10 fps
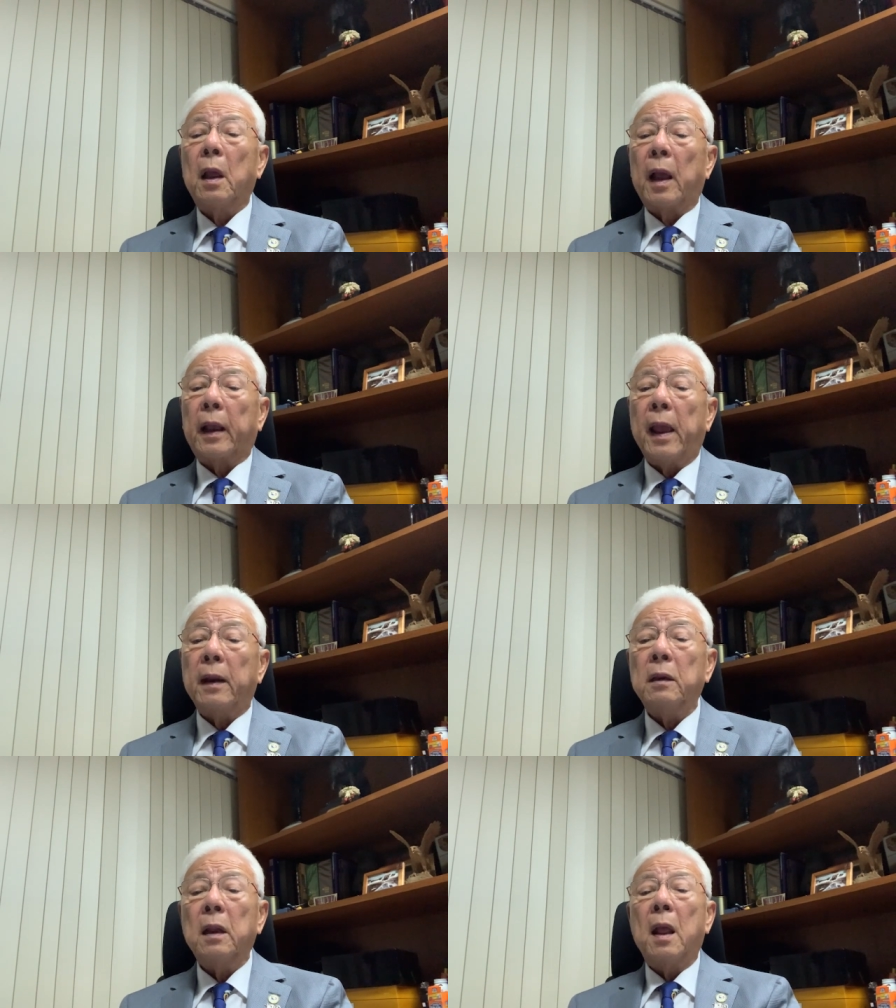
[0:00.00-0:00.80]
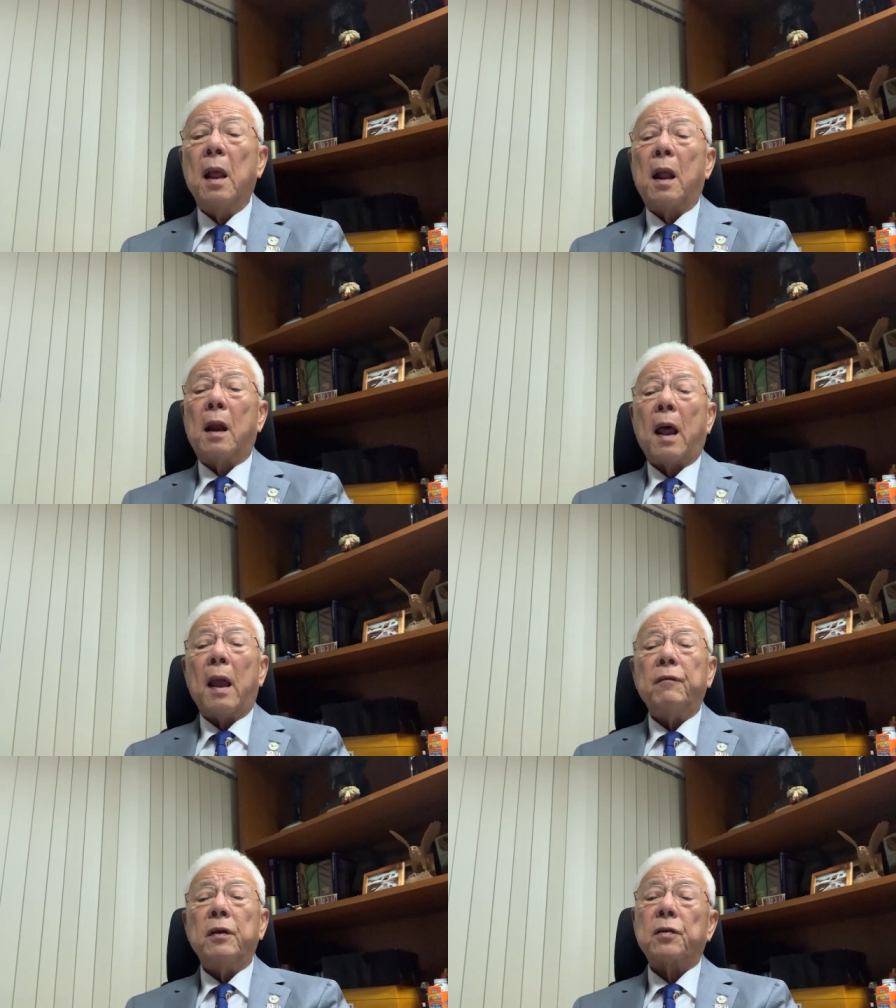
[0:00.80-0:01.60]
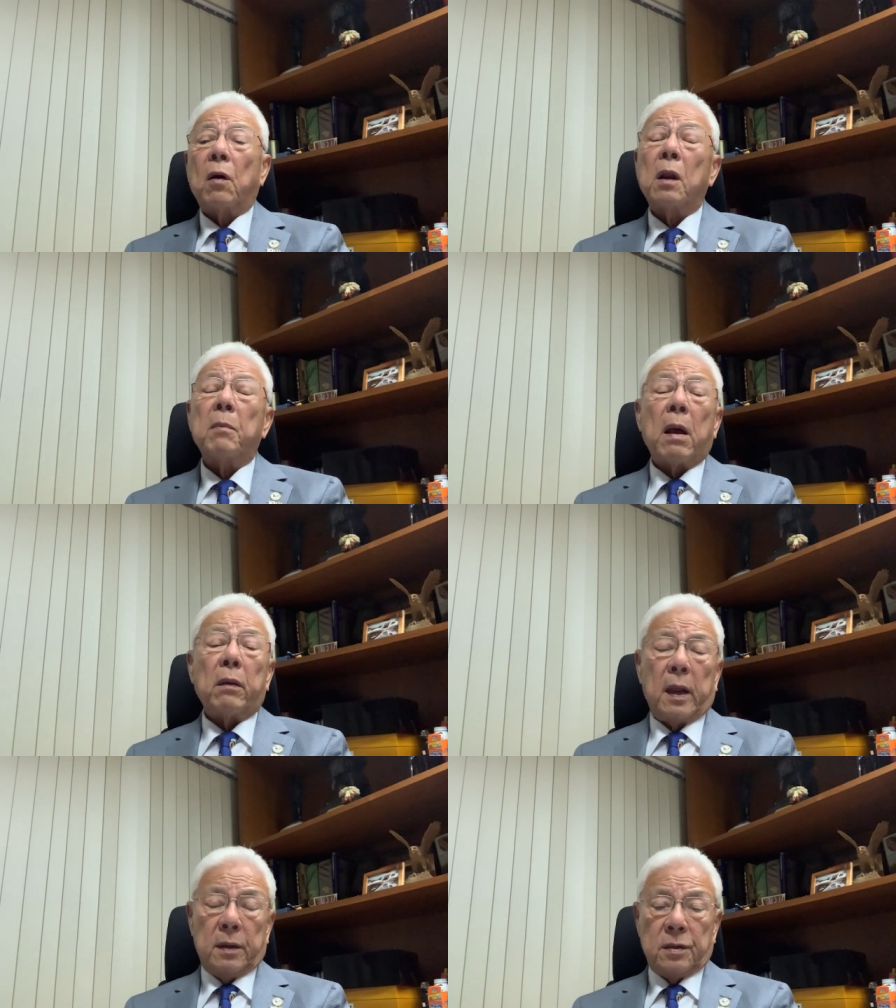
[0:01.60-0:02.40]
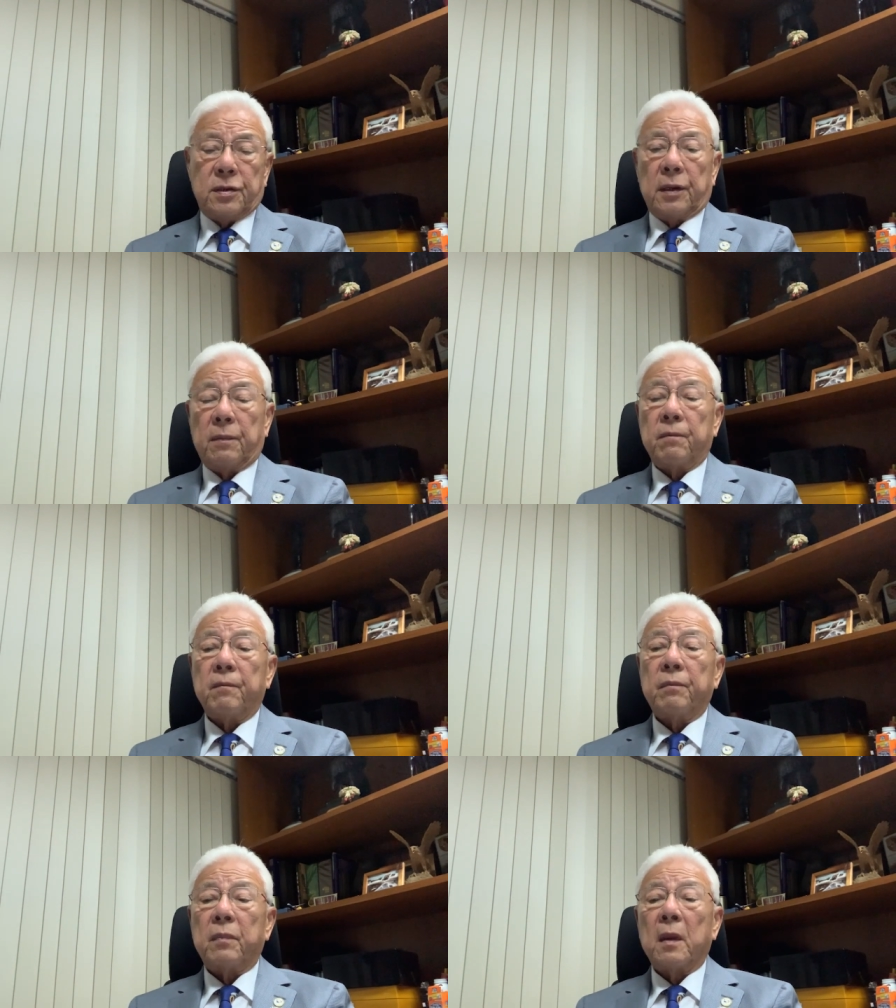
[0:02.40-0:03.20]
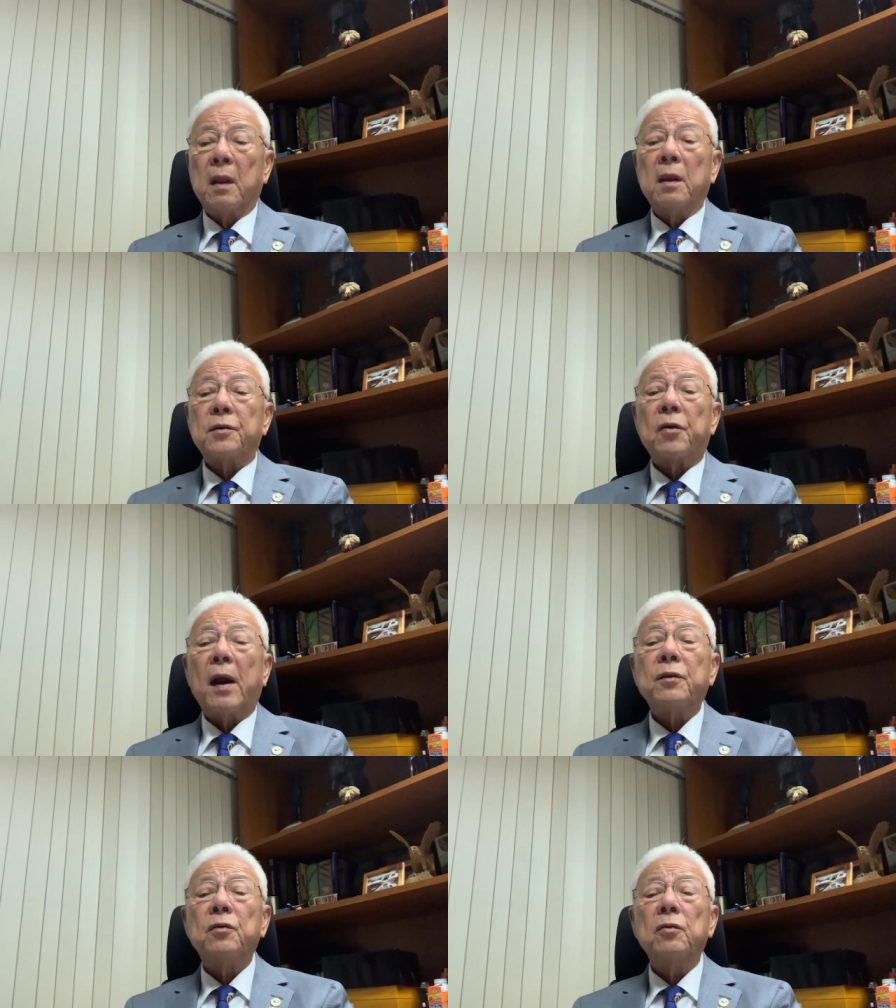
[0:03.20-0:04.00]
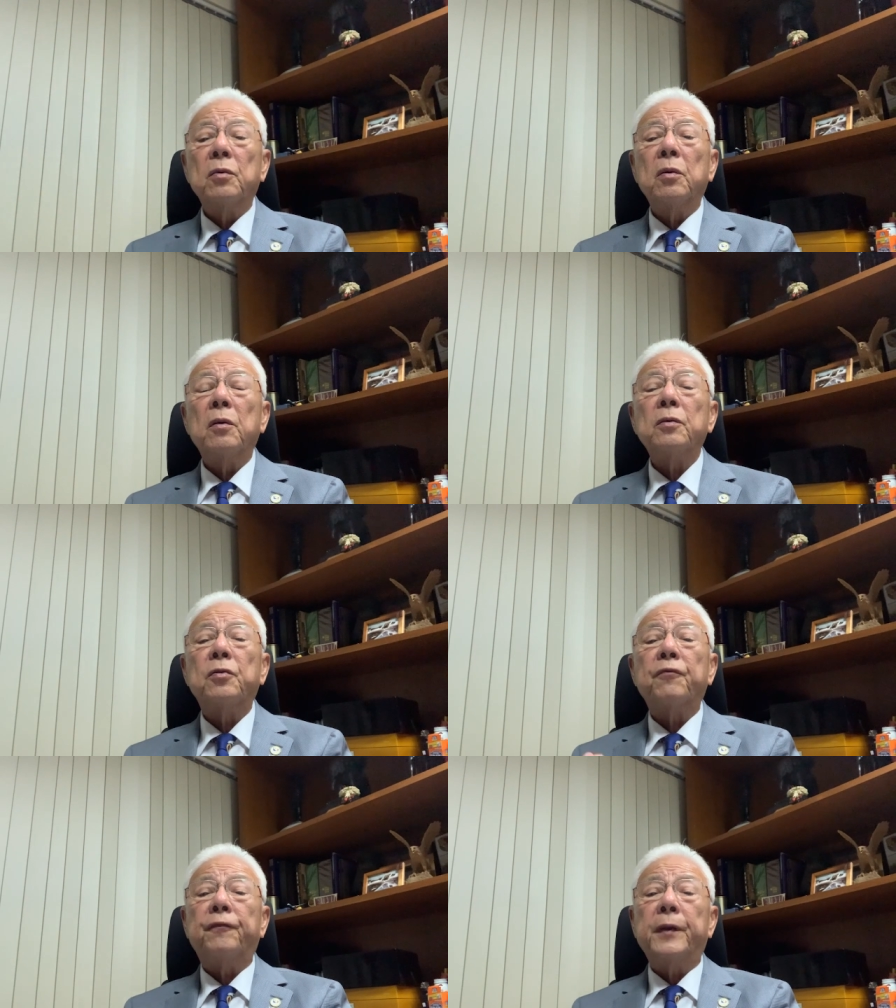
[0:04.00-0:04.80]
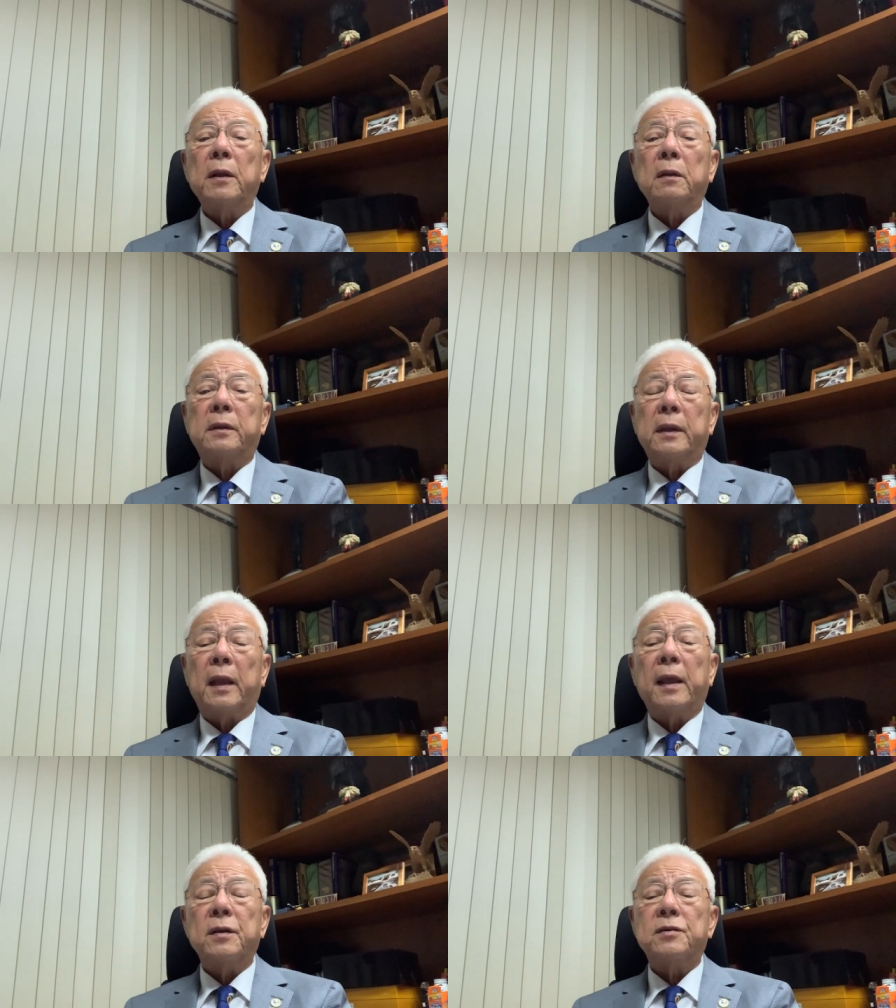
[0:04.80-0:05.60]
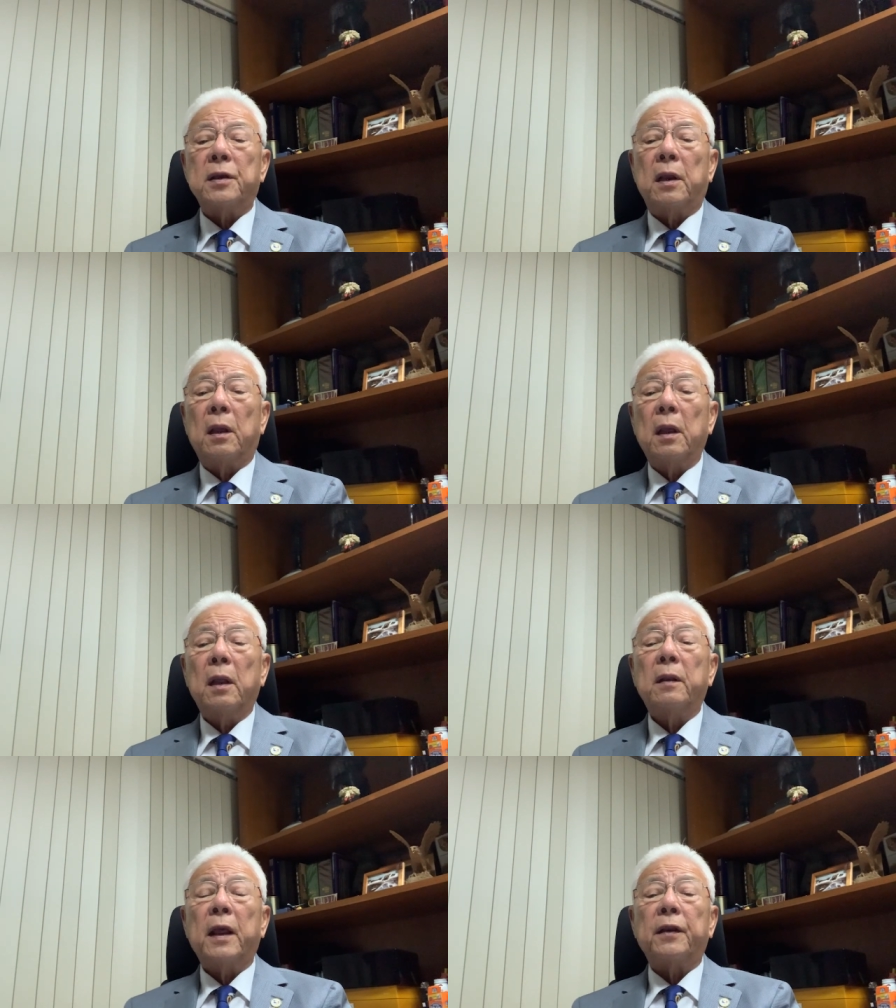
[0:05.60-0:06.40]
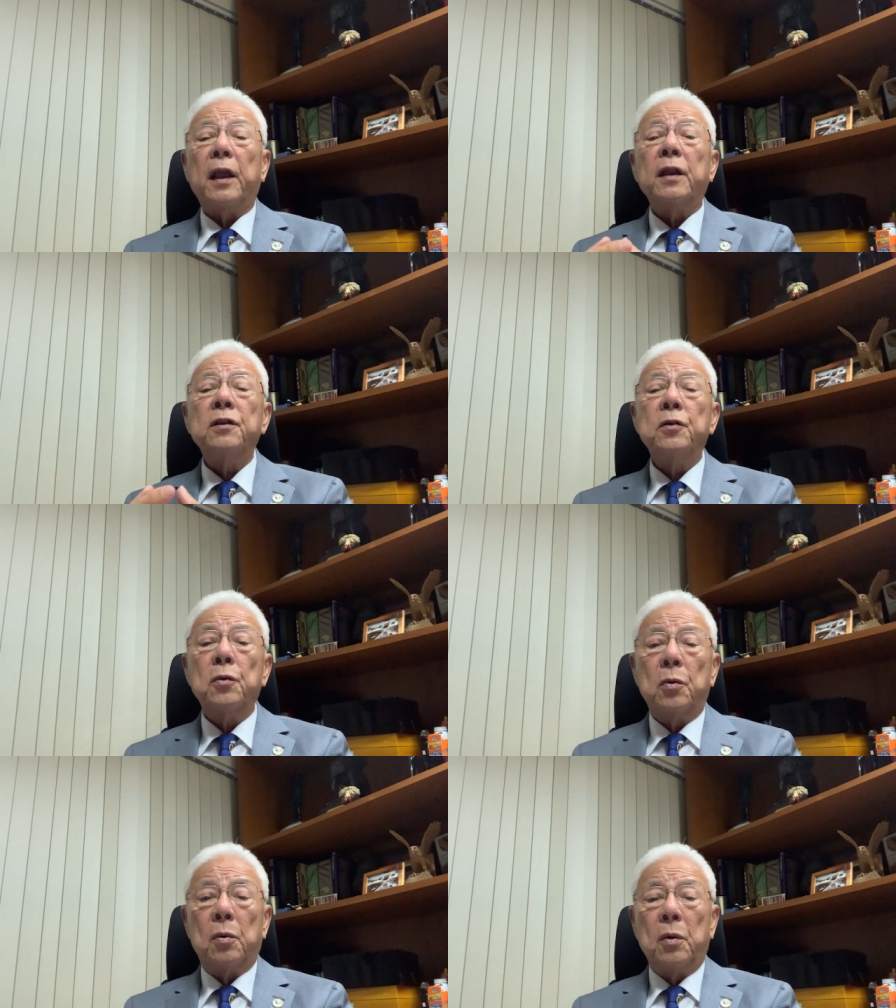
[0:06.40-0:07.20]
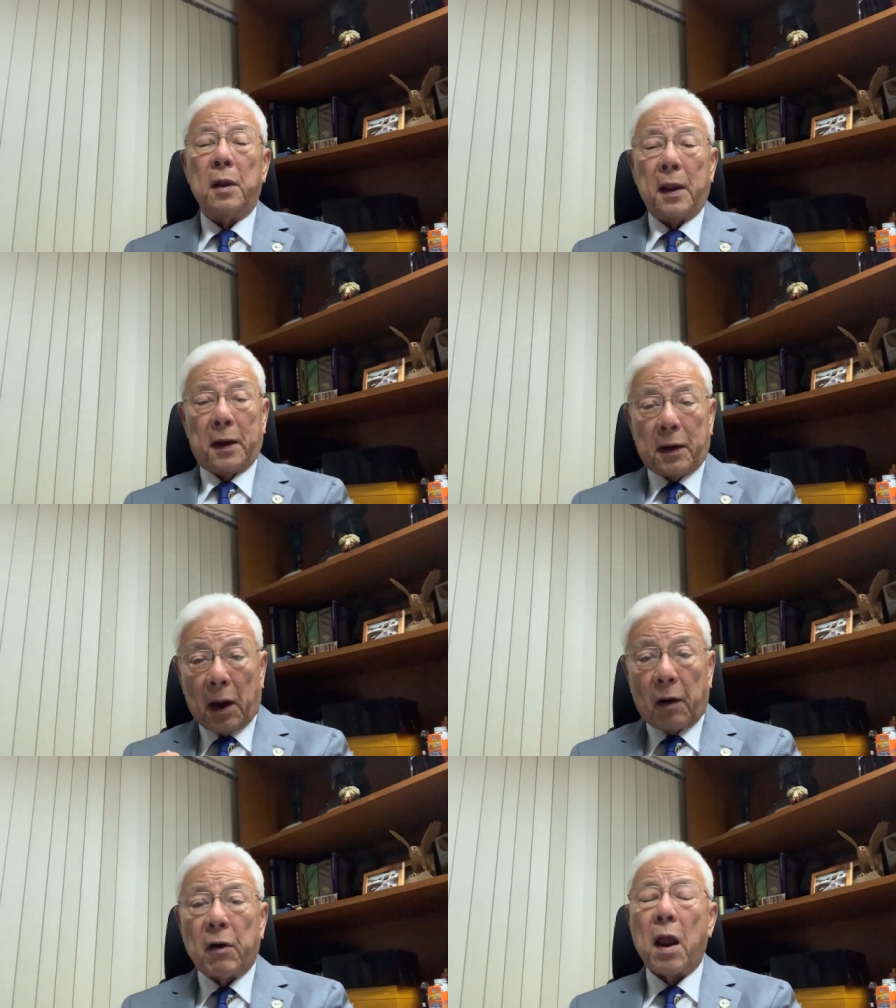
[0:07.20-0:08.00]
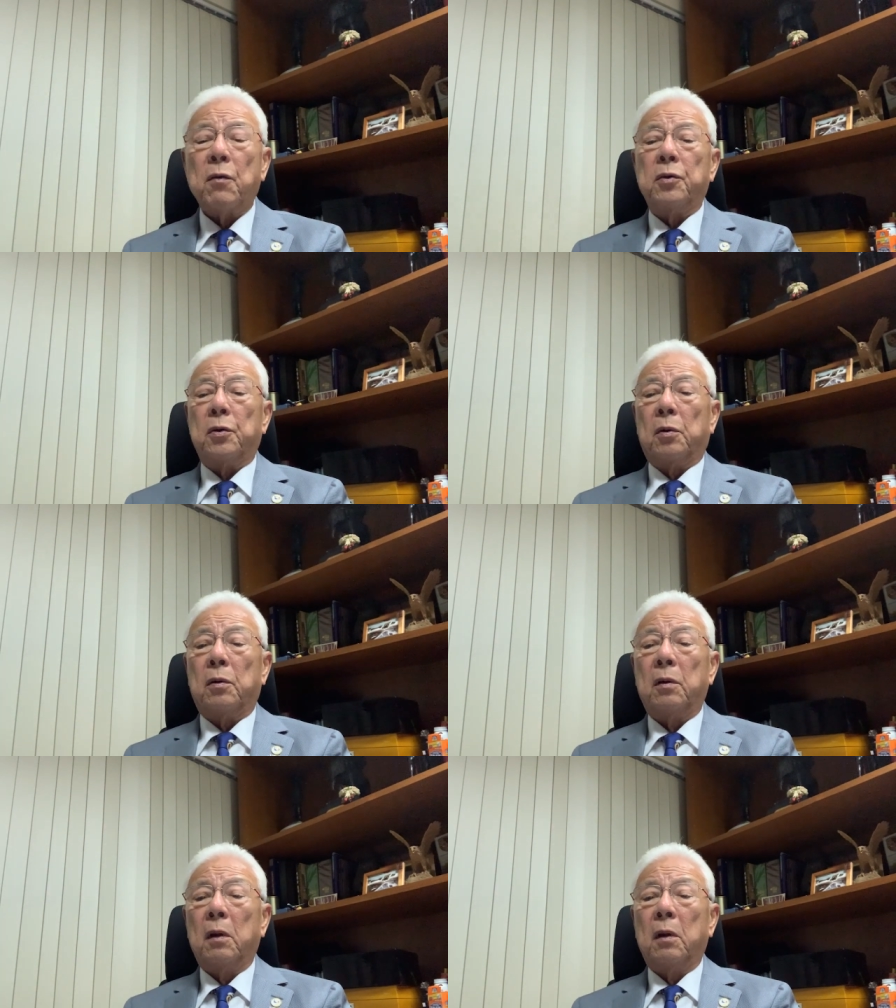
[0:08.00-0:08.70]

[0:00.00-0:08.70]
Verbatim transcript: Again, life is all about energy. Try to, to feel the energy that in you and around you.